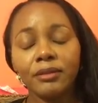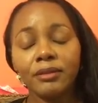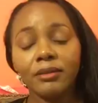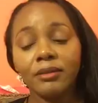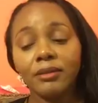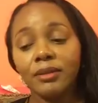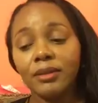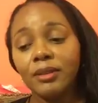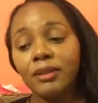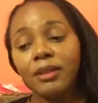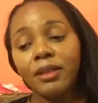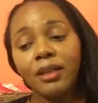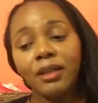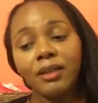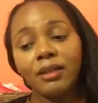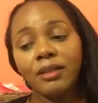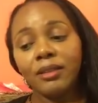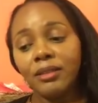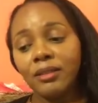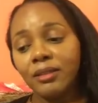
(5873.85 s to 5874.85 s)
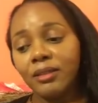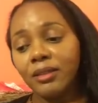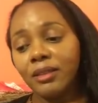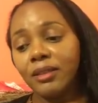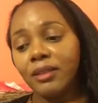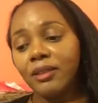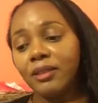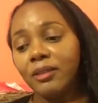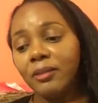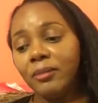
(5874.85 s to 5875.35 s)
They didn't
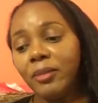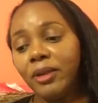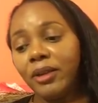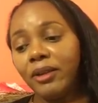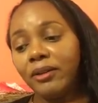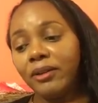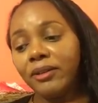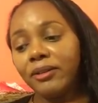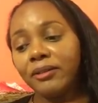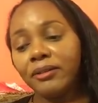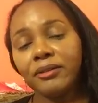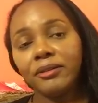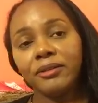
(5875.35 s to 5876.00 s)
say nothing about it.